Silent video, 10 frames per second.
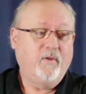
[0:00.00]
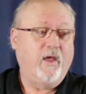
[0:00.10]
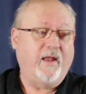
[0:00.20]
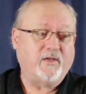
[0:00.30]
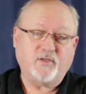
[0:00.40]

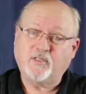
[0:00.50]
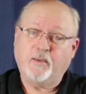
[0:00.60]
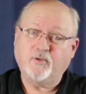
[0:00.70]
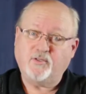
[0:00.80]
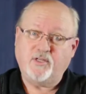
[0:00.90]
And that's the
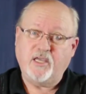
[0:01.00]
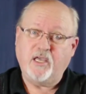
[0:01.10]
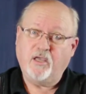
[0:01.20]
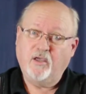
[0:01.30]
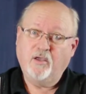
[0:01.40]
same as
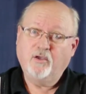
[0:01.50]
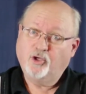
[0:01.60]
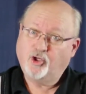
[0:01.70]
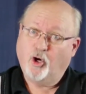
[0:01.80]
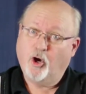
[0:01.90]
D
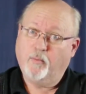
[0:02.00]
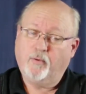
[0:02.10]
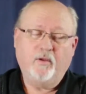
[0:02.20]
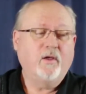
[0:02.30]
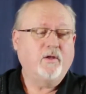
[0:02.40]
sharp,
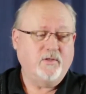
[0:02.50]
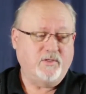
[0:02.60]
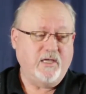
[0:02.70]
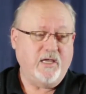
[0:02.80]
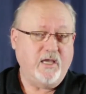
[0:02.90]

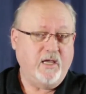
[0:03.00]
D